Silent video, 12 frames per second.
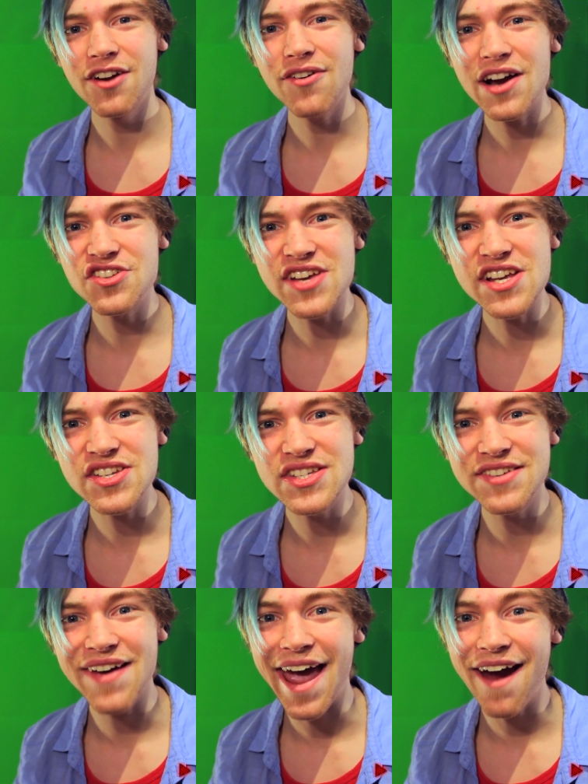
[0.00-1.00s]

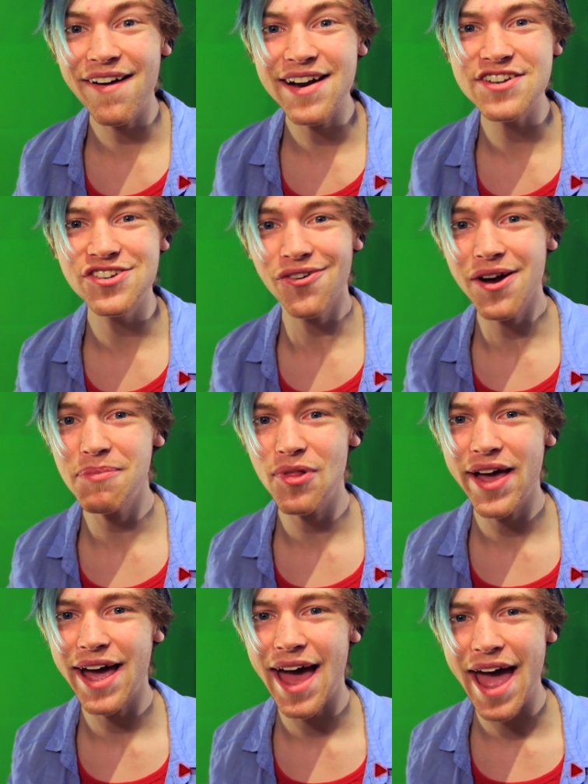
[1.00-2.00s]
Congratulations to Aaron, Joy
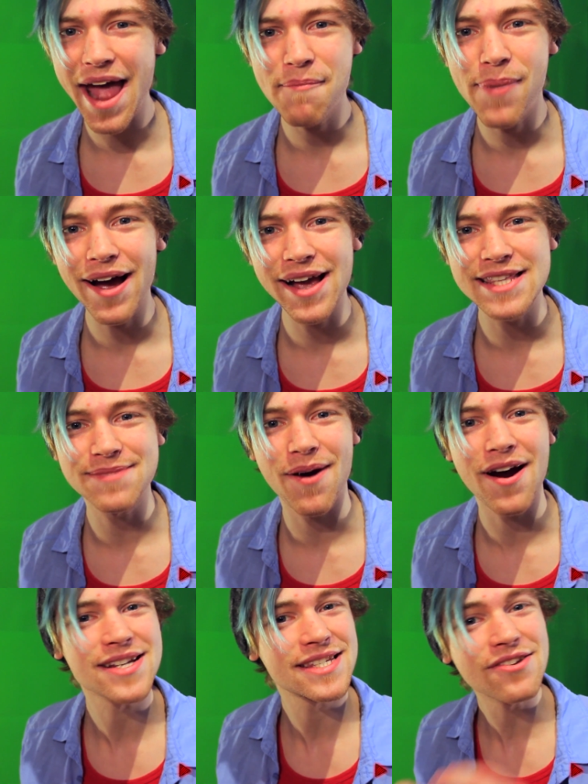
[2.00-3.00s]
Blinka, and Pumpkin
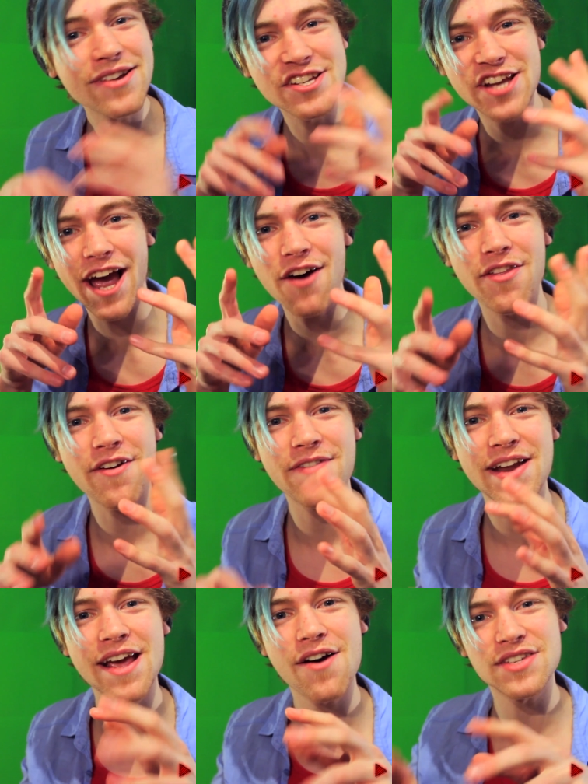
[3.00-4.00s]
Sparks. You can check out their
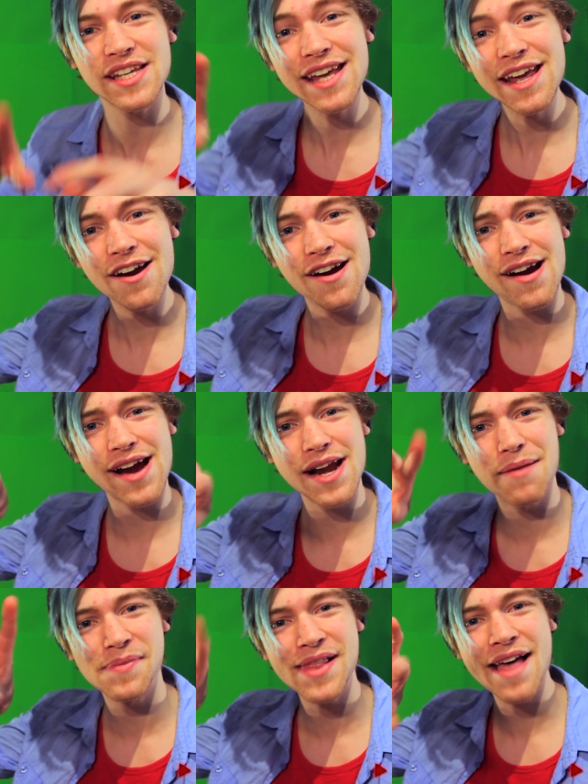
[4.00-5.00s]
videos here
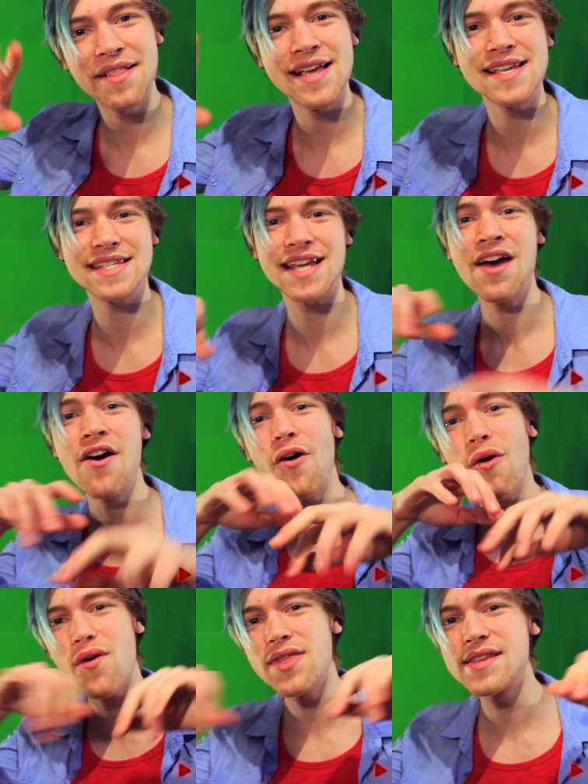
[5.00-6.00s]
in a playlist
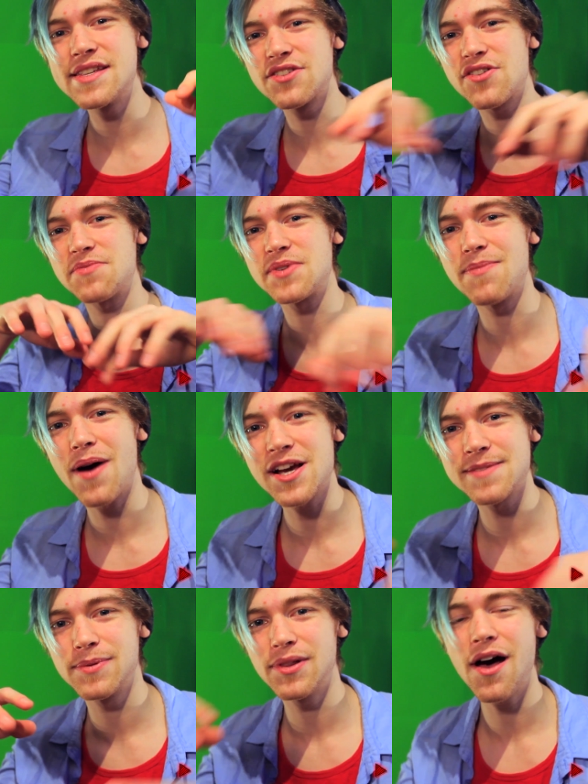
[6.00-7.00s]
or in the description
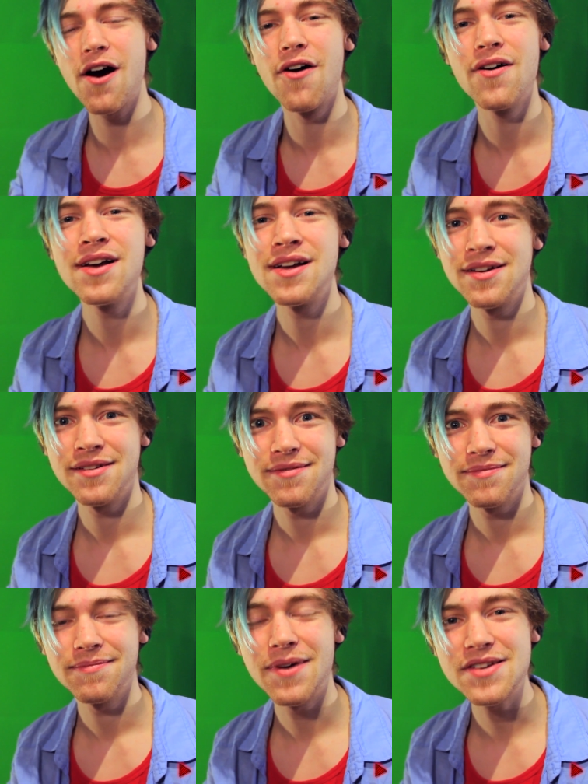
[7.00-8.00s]
box below.
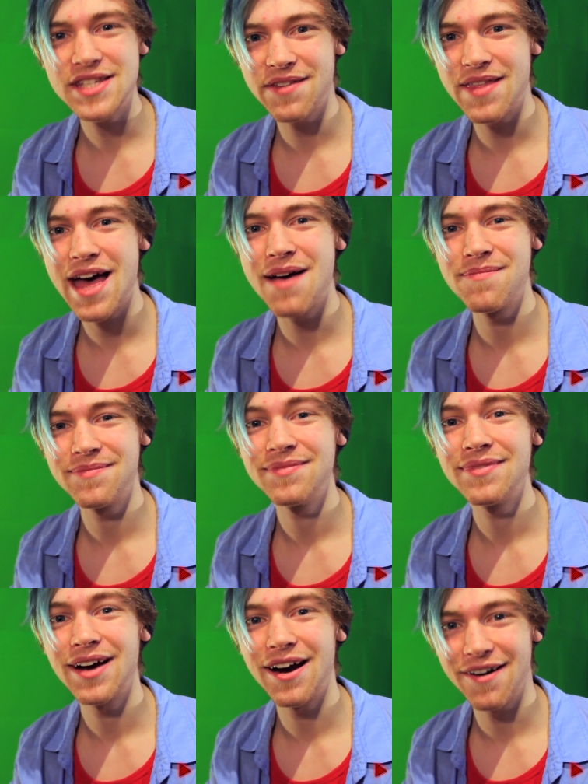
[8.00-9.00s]
Most of them
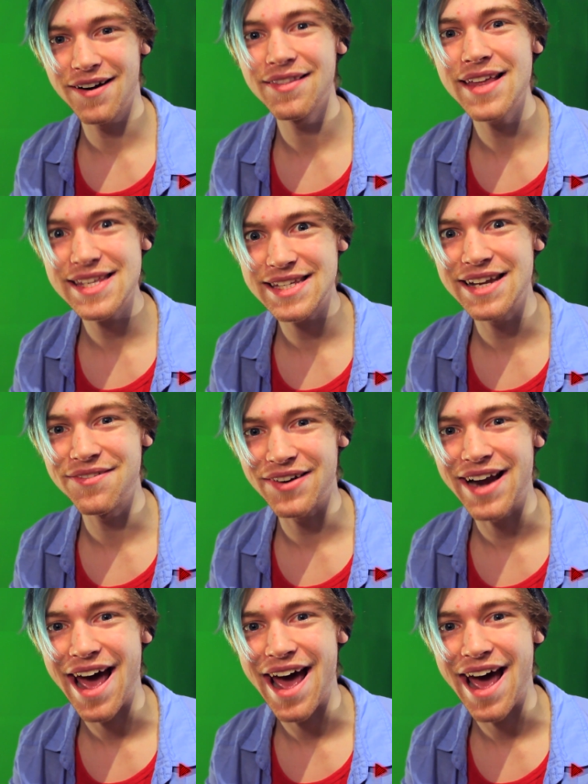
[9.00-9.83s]
are unlisted for